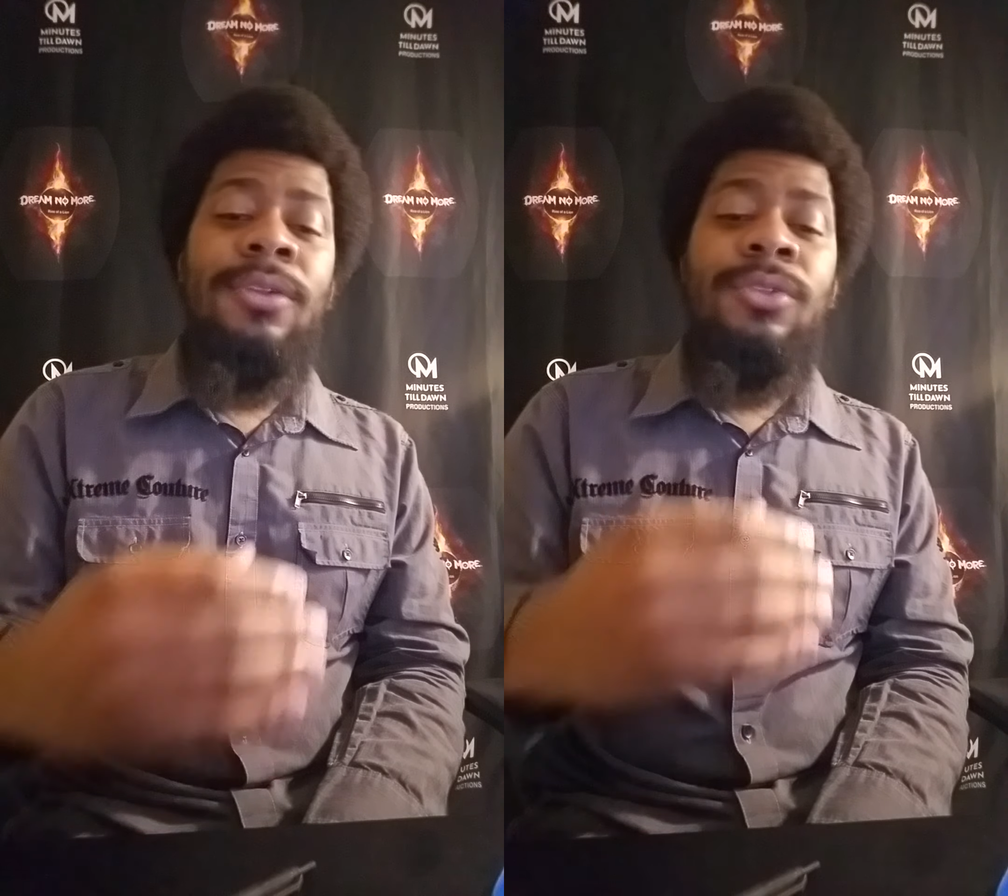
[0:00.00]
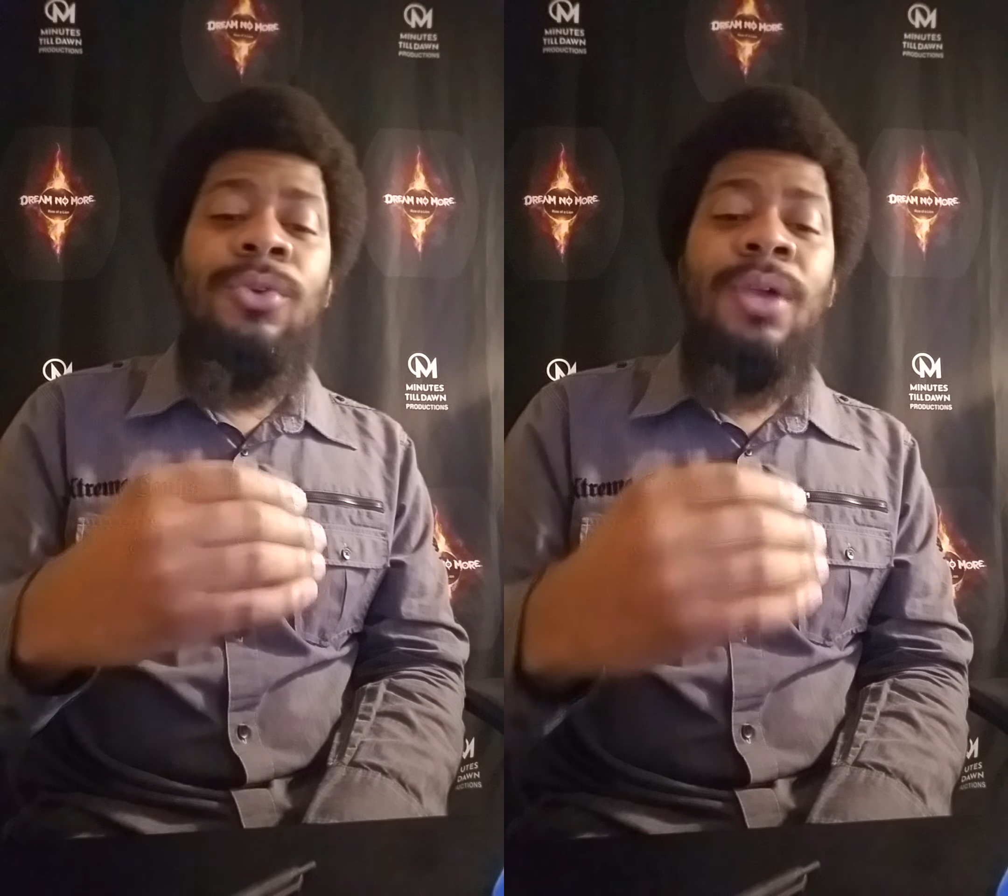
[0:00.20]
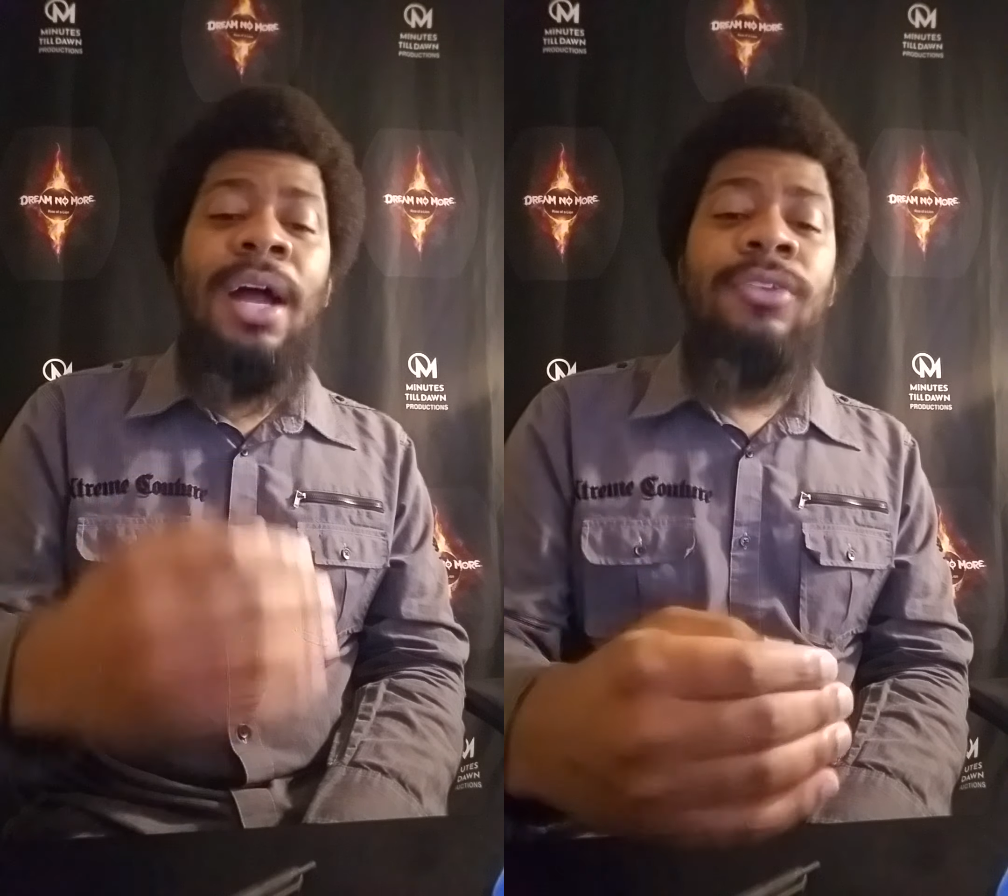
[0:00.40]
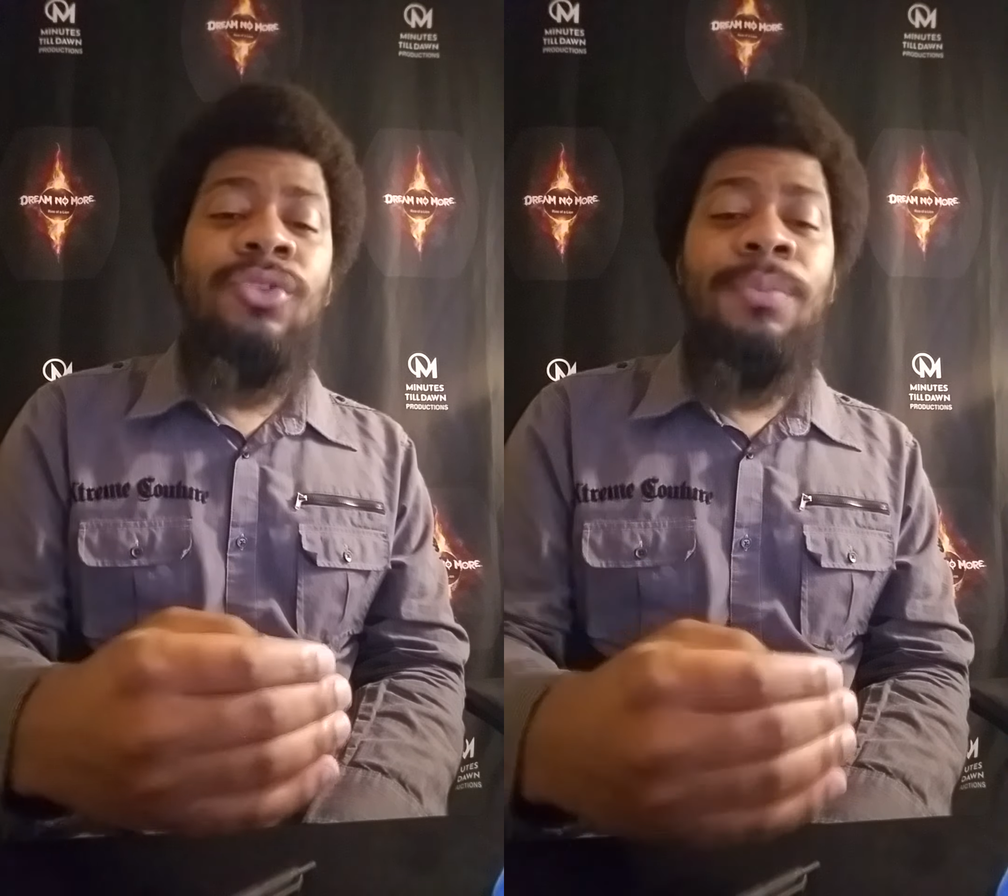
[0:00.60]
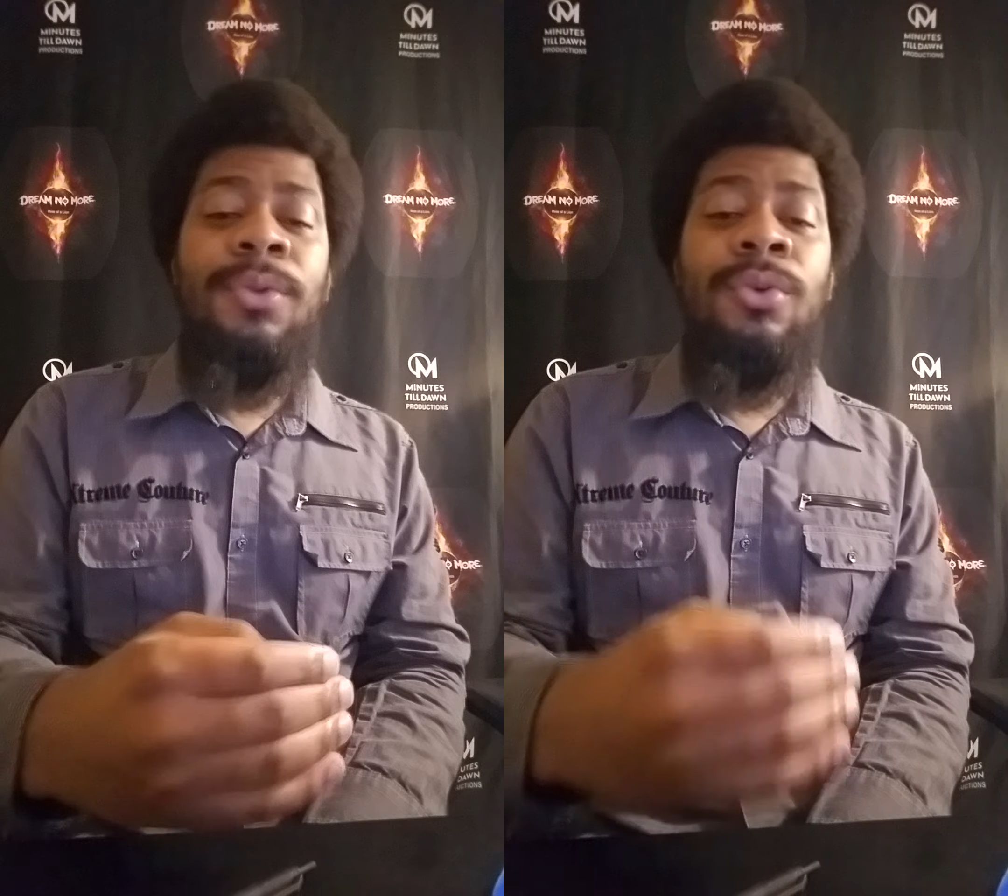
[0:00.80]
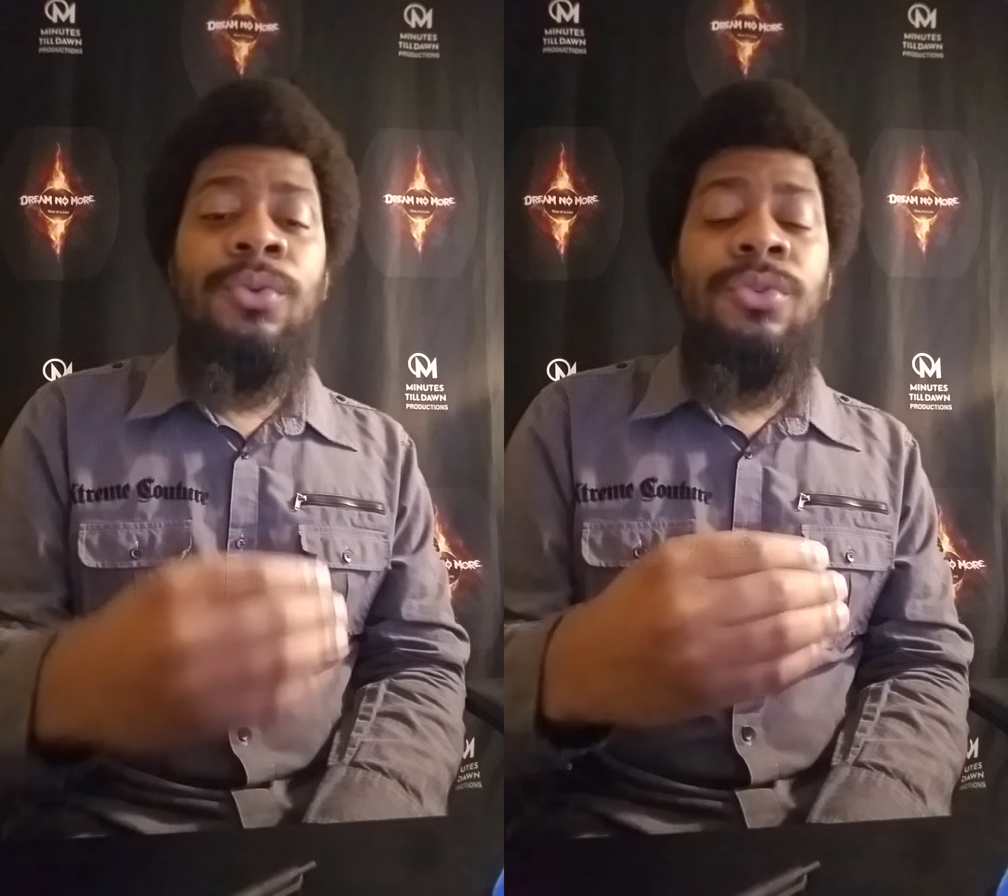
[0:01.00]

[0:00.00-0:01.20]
to contribute